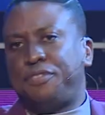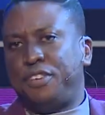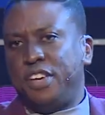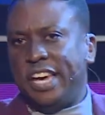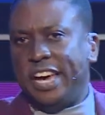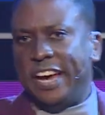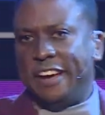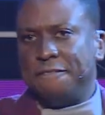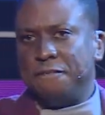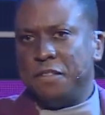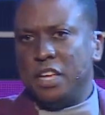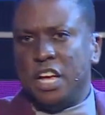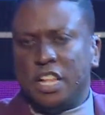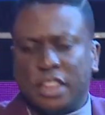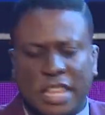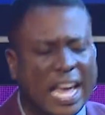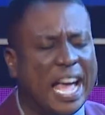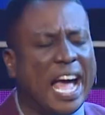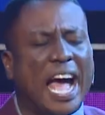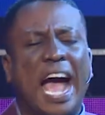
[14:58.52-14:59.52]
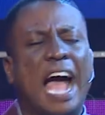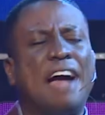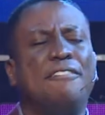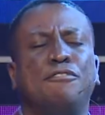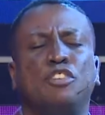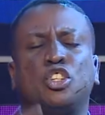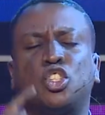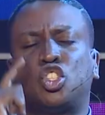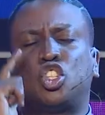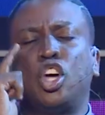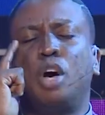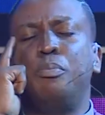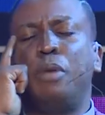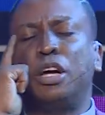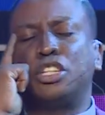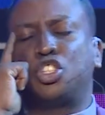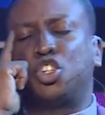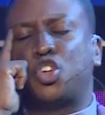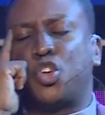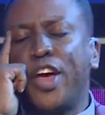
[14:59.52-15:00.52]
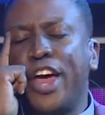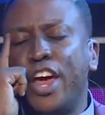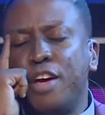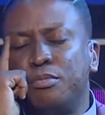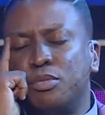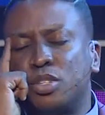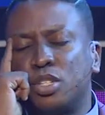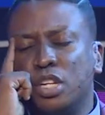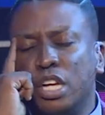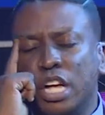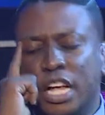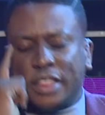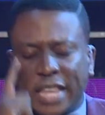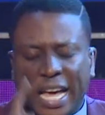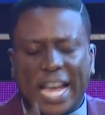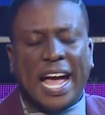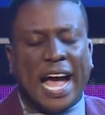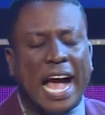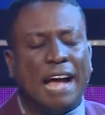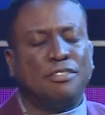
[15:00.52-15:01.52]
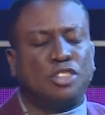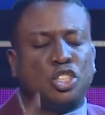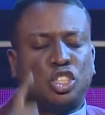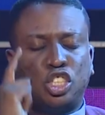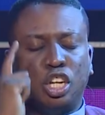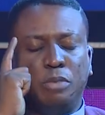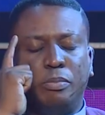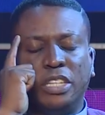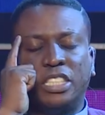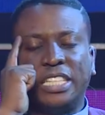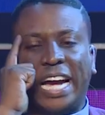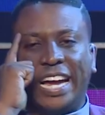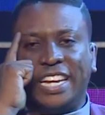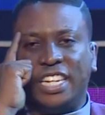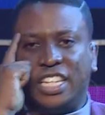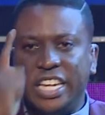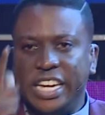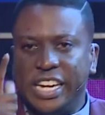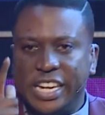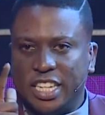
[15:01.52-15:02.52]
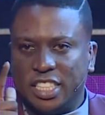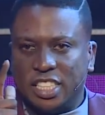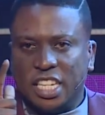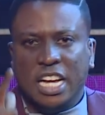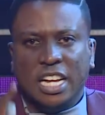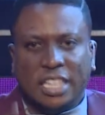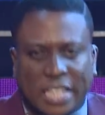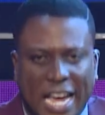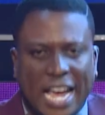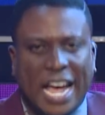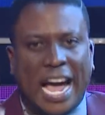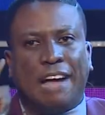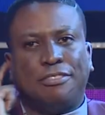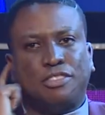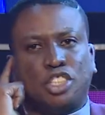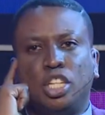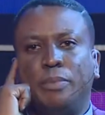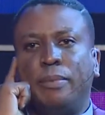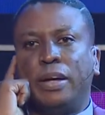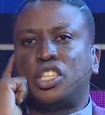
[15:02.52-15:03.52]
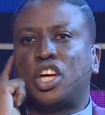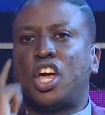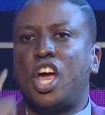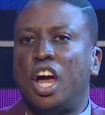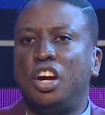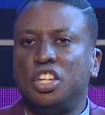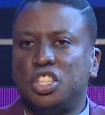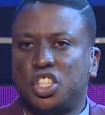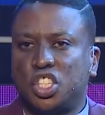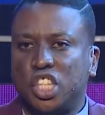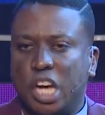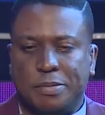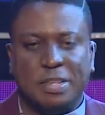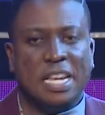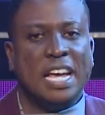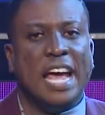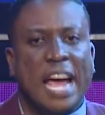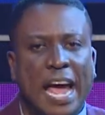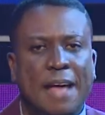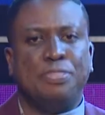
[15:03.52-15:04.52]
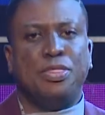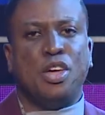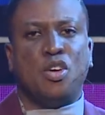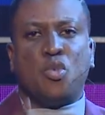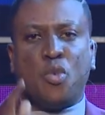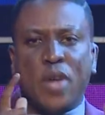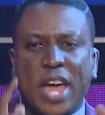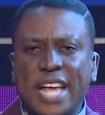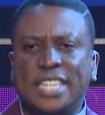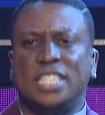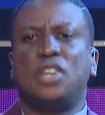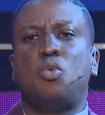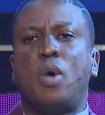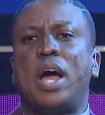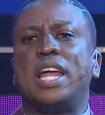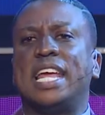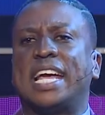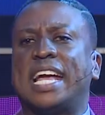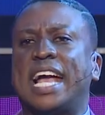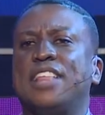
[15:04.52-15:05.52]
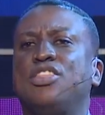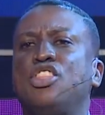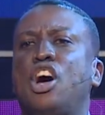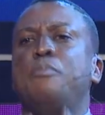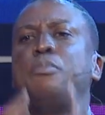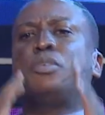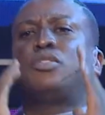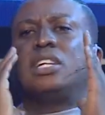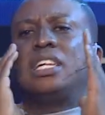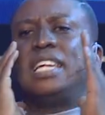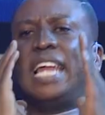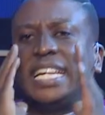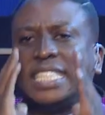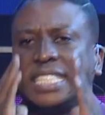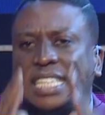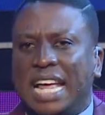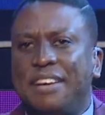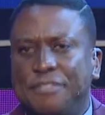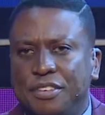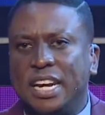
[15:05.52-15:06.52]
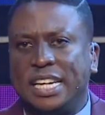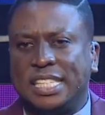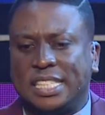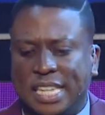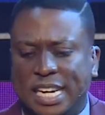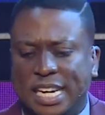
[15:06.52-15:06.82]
fear. They have so much dreams. They have so much ideas. They have so much concept. And the reason why they cannot move to the next level is